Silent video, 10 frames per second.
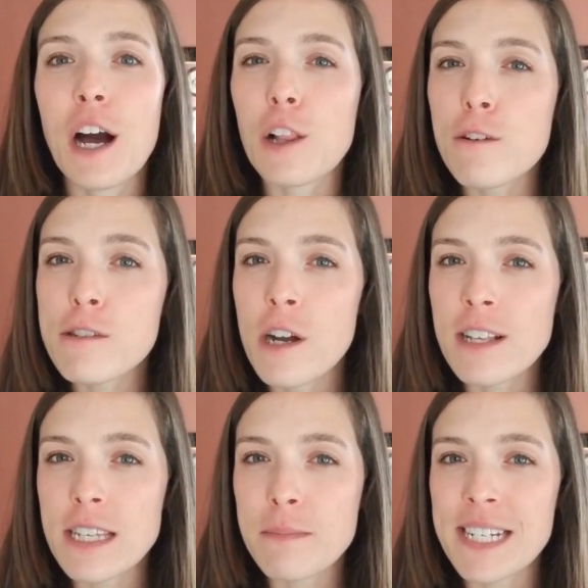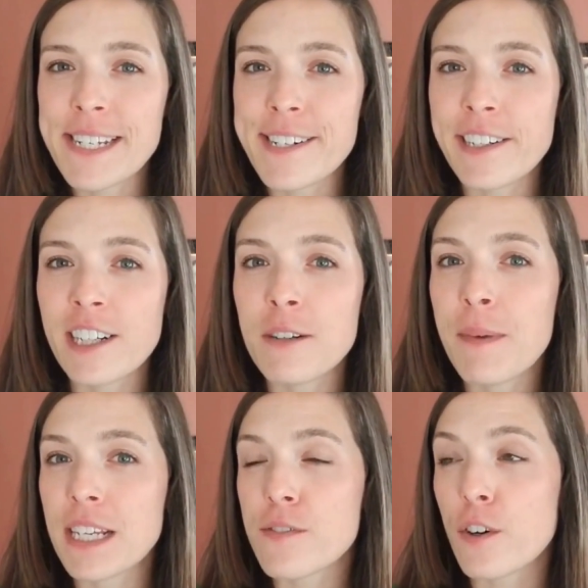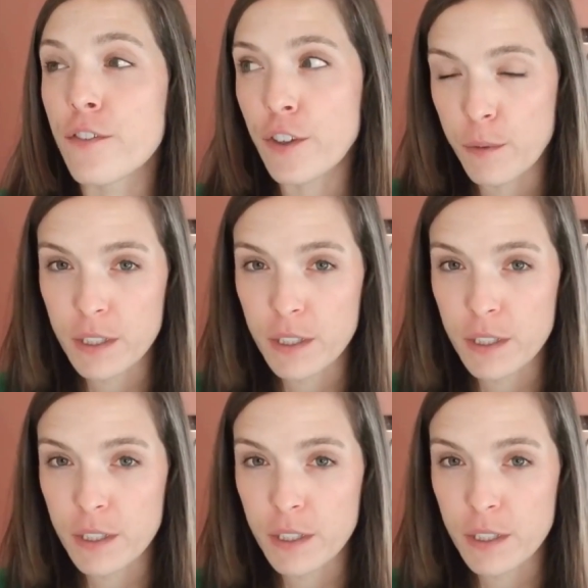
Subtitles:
closed concept interior makes for fewer